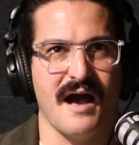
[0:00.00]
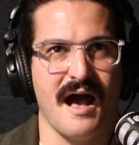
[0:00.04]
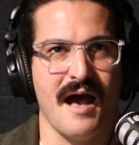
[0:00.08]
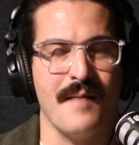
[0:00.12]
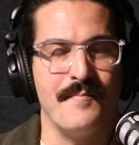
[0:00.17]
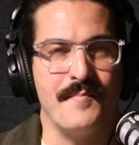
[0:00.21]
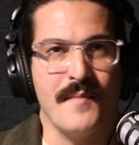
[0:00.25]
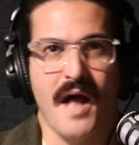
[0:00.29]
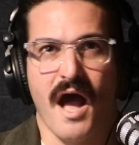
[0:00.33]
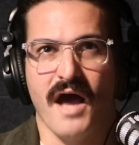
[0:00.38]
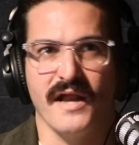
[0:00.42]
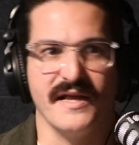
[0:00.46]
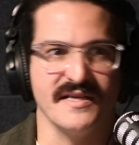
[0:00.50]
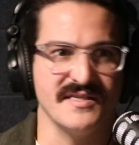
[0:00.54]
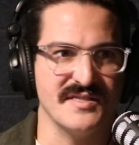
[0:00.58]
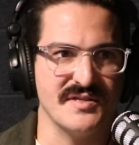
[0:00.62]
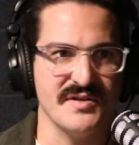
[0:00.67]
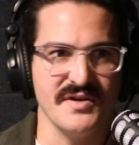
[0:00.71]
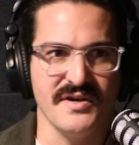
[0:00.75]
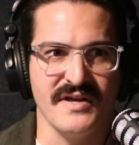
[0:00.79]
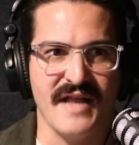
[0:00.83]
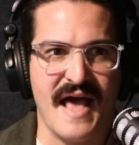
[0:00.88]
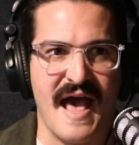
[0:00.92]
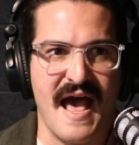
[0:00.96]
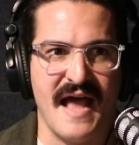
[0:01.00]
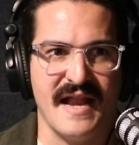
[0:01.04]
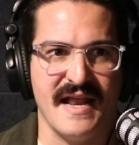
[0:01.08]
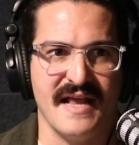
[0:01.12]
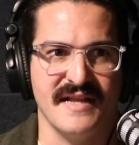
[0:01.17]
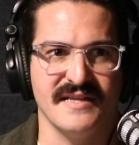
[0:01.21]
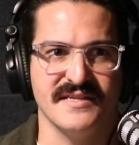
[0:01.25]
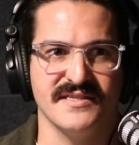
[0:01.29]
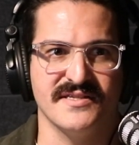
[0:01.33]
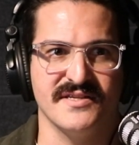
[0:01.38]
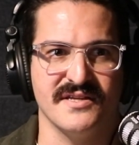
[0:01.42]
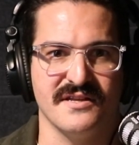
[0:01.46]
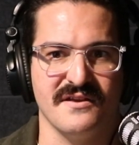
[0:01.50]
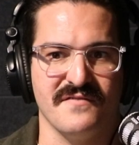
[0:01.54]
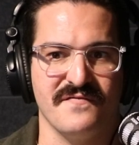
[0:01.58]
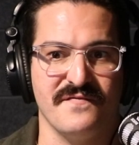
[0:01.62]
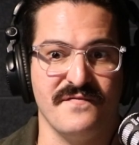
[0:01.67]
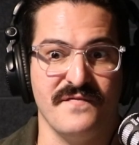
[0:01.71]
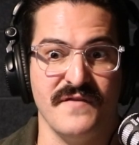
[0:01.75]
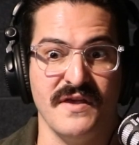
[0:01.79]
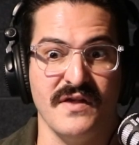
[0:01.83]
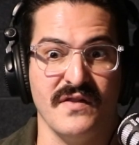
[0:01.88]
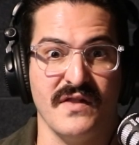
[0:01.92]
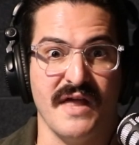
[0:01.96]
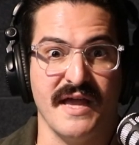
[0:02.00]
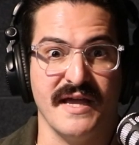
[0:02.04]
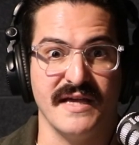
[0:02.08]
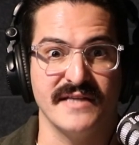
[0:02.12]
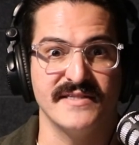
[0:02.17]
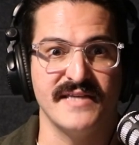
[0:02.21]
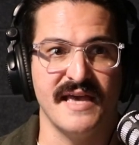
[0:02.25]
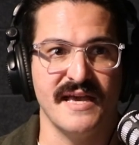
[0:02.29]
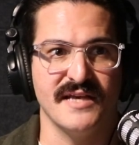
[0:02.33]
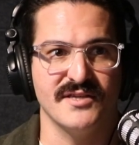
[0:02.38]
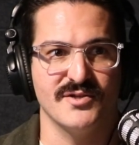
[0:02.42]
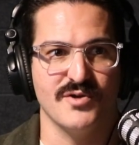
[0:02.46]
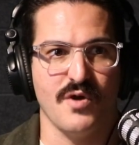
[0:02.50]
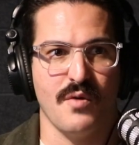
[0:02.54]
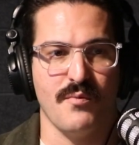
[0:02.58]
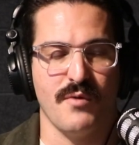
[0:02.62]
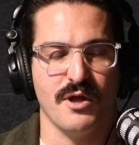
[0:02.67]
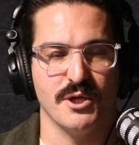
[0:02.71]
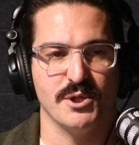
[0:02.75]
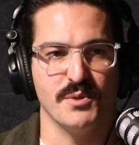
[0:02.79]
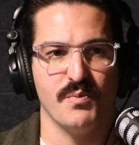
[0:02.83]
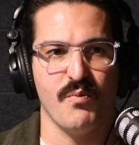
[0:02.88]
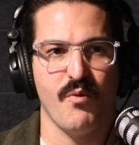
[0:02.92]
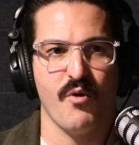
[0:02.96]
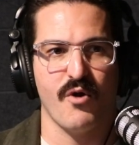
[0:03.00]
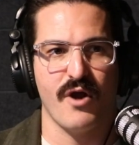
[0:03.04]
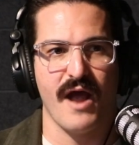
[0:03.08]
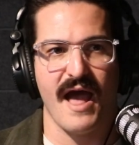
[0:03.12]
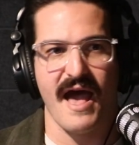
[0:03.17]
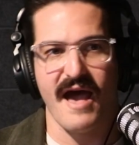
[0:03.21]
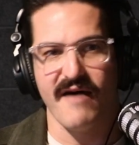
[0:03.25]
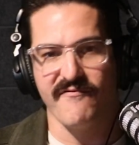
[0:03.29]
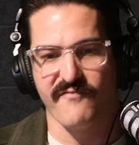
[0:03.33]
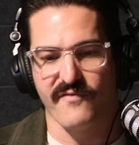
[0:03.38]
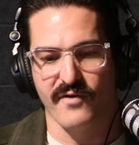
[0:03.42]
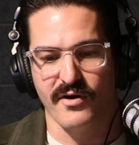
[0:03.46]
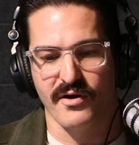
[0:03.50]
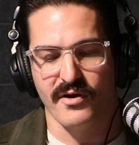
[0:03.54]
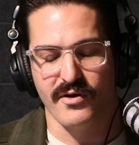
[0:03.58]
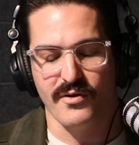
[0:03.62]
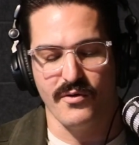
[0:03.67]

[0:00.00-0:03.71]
I'm not as good at and is going to feel like it takes so much more effort.